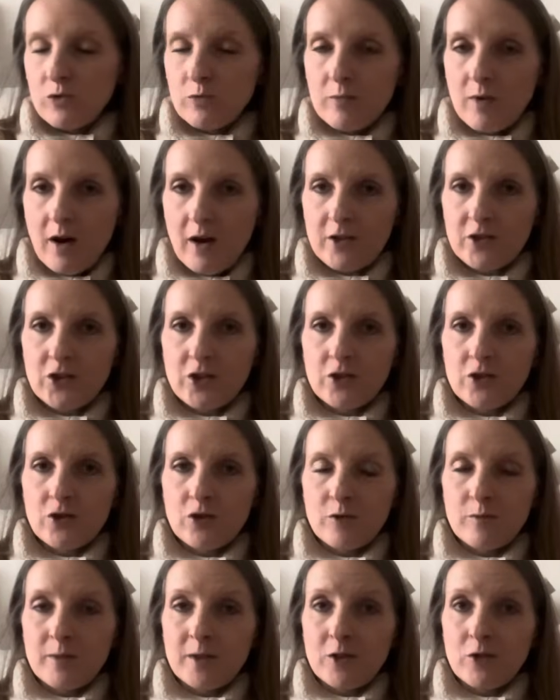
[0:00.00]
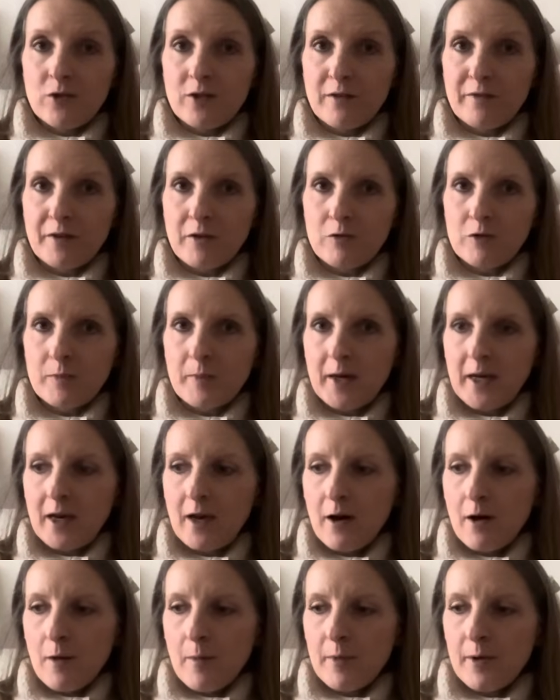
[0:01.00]
much, it shouldn't be too difficult to pick it
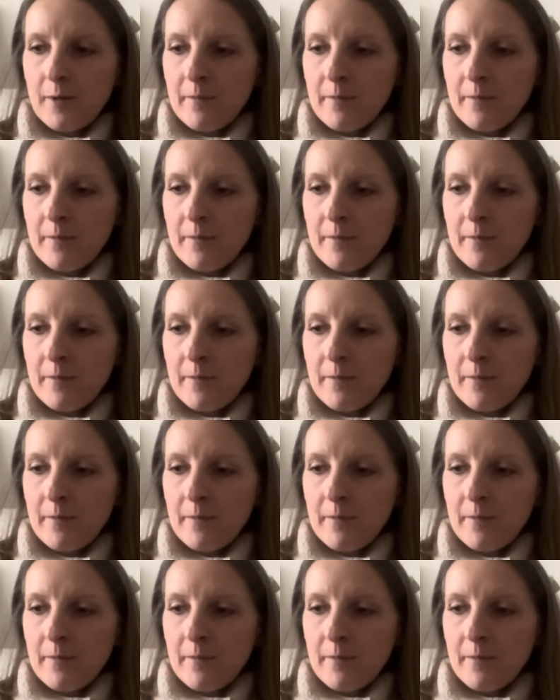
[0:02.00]
up.